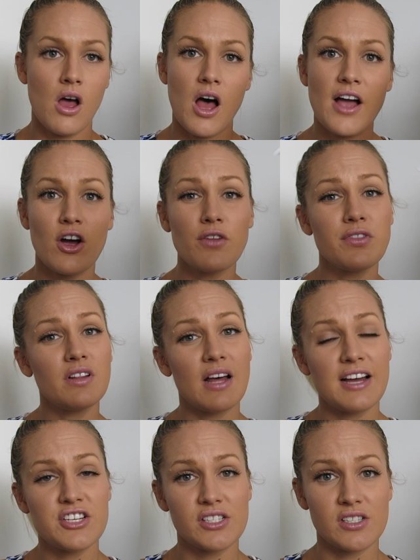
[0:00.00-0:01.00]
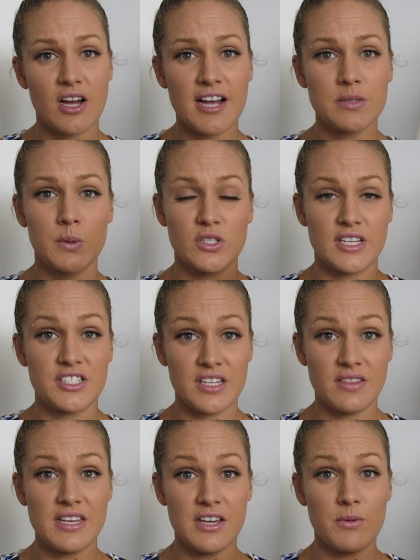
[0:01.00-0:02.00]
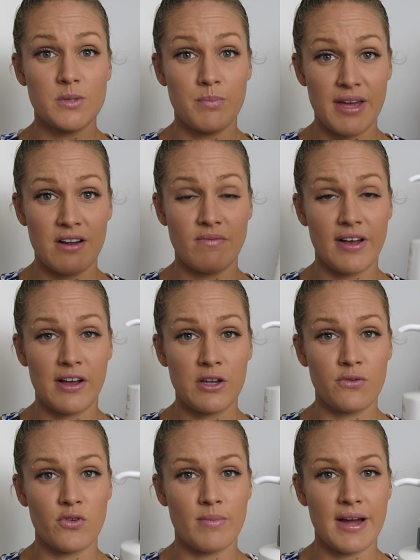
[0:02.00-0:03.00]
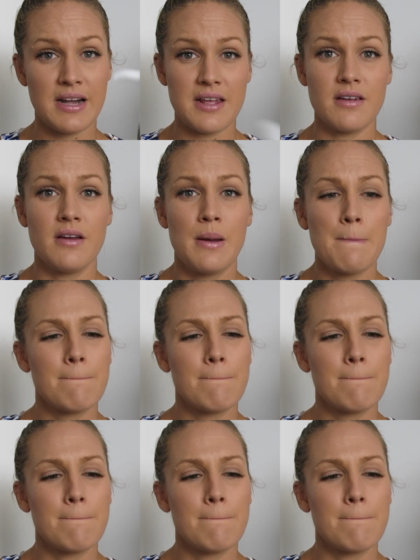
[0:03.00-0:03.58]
I got the larger size because I did think it was better value for money,